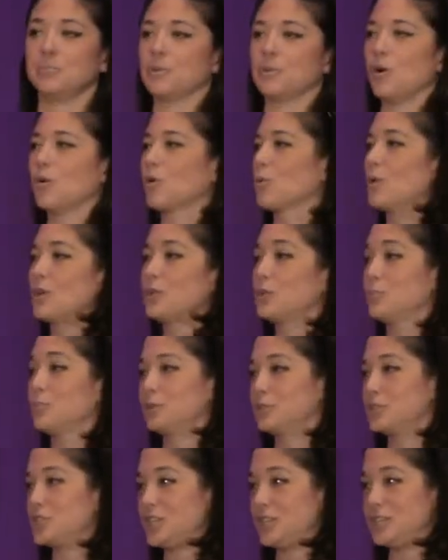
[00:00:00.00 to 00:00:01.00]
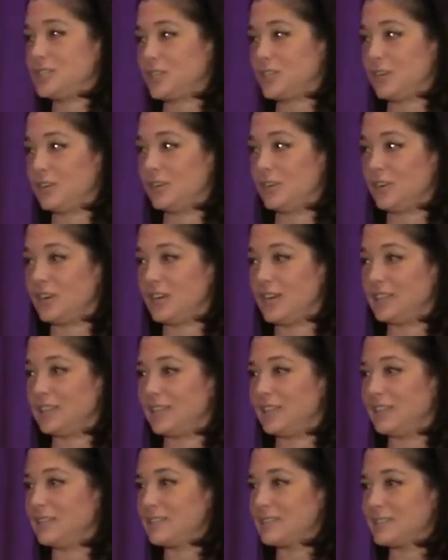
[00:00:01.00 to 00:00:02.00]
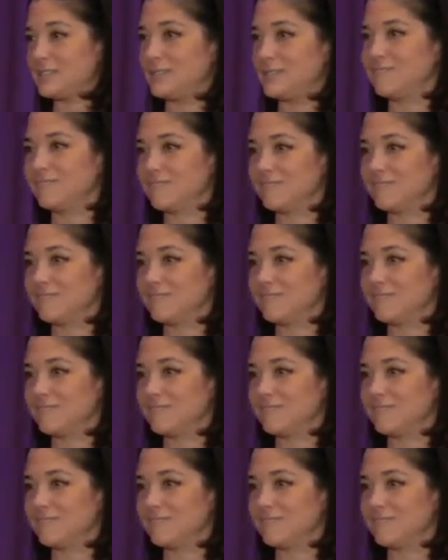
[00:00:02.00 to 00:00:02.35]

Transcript: Or whether you put cheese on it or not, that's,